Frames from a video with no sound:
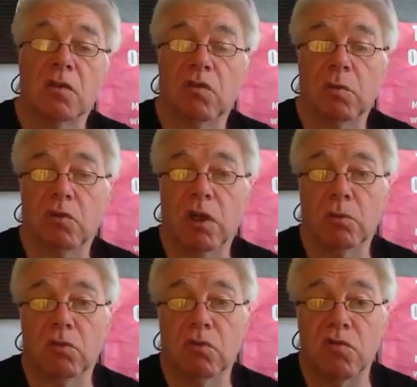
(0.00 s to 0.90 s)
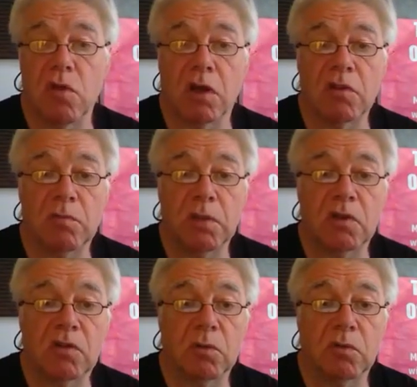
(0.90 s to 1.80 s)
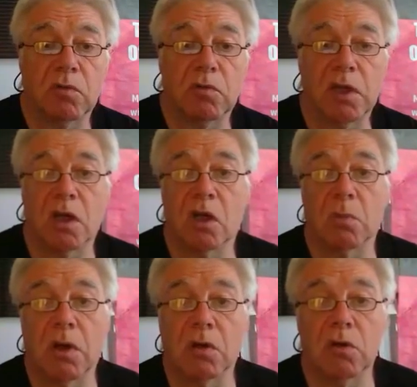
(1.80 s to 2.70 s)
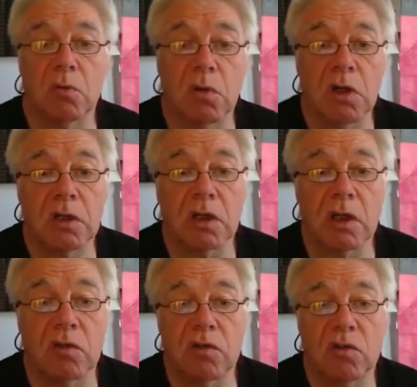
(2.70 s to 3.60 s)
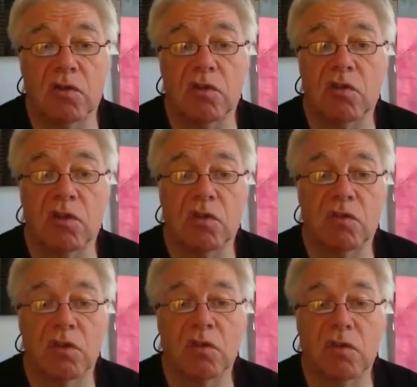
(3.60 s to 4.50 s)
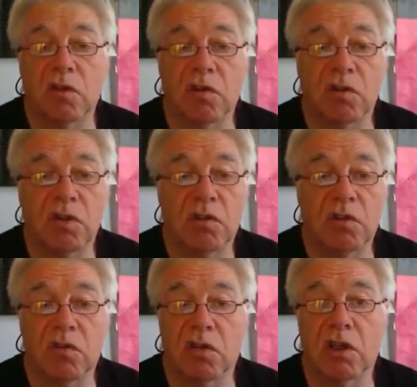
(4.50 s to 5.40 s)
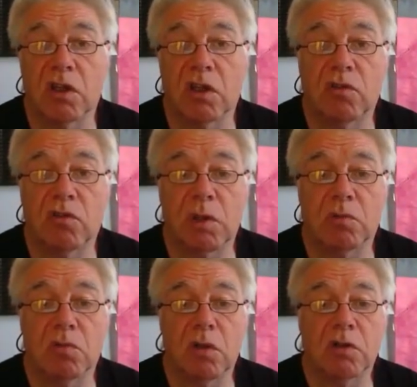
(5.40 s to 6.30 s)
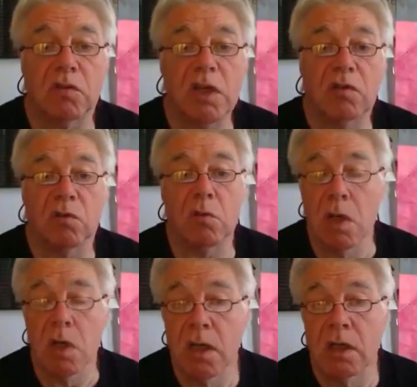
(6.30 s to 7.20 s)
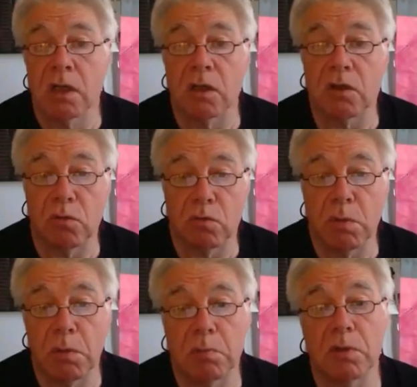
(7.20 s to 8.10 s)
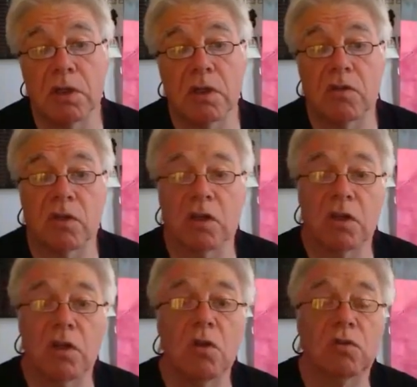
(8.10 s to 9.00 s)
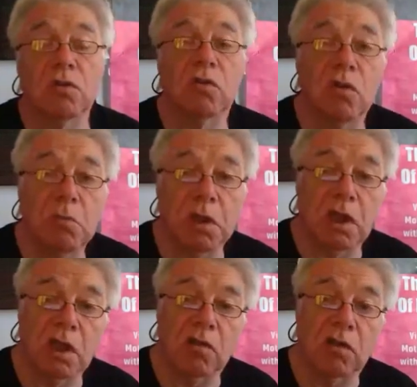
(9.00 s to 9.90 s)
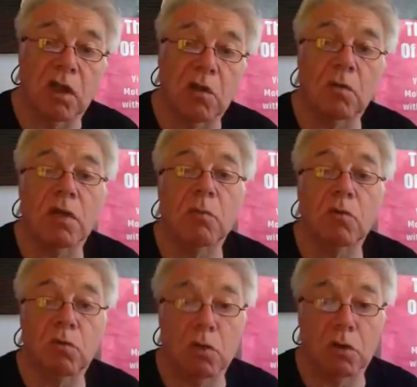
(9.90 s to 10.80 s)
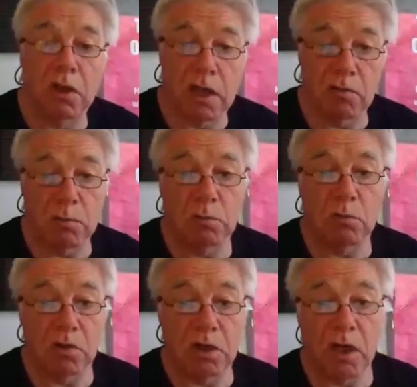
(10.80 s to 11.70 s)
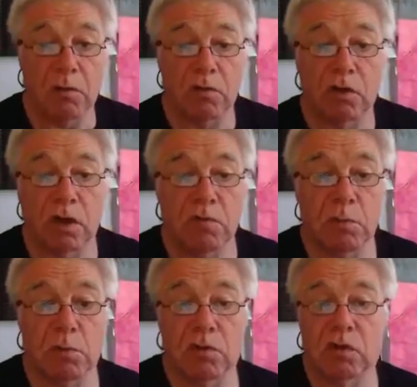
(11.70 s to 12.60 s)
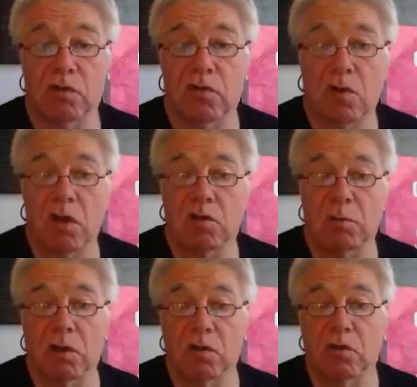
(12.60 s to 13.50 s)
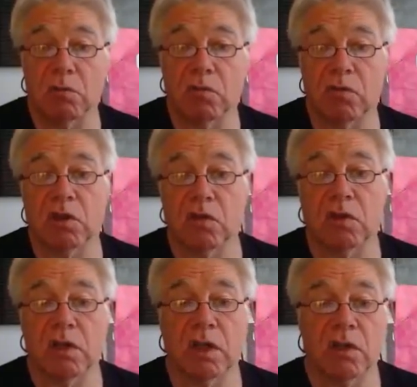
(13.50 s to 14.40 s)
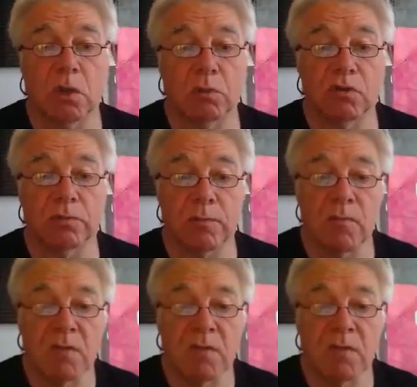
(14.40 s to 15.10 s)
she was able to drive because there was a free car park at work, the congestion charge didn't exist, and she had a nice cheap to run diesel. You'll remember that not too many years ago, that was what the government was encouraging everybody to drive because it was seen as a clean option.